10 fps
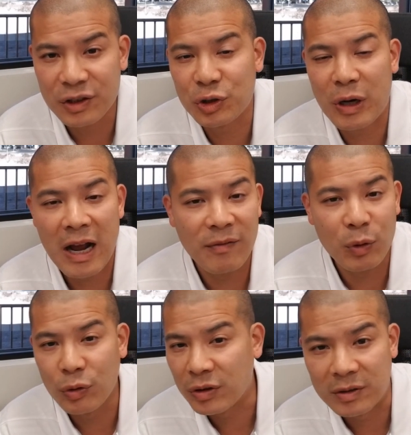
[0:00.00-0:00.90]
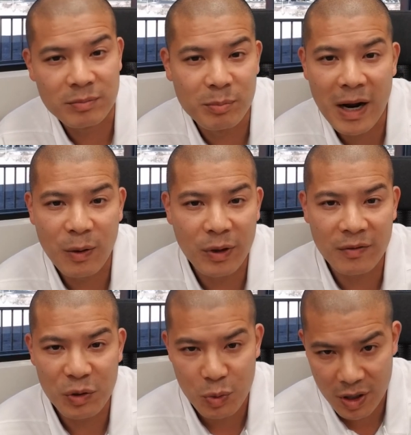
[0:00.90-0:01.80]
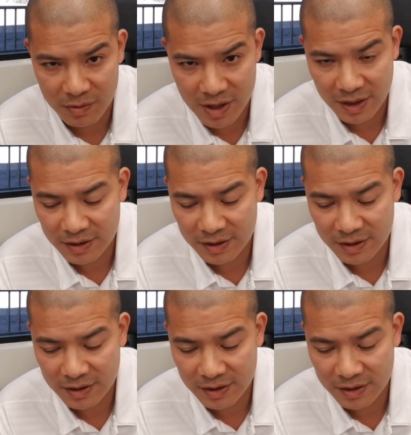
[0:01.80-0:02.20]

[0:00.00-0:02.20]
travel, or buy whatever you want, right?